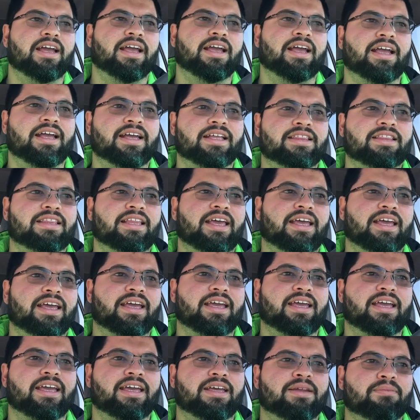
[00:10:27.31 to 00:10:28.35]
and
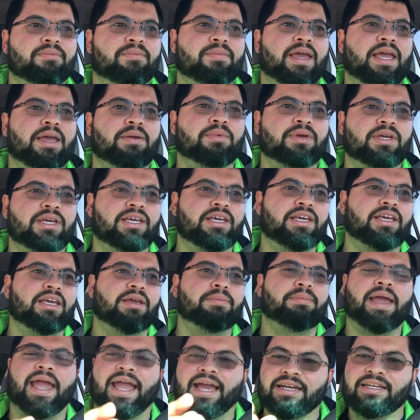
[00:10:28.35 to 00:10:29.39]
then maybe
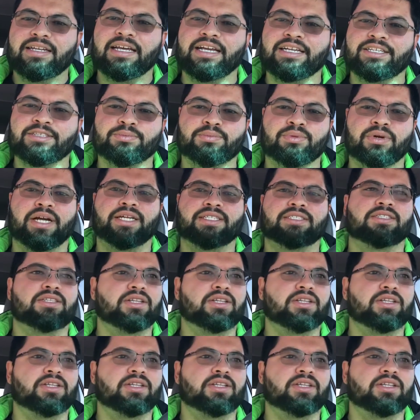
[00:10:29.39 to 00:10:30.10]
Panda Express.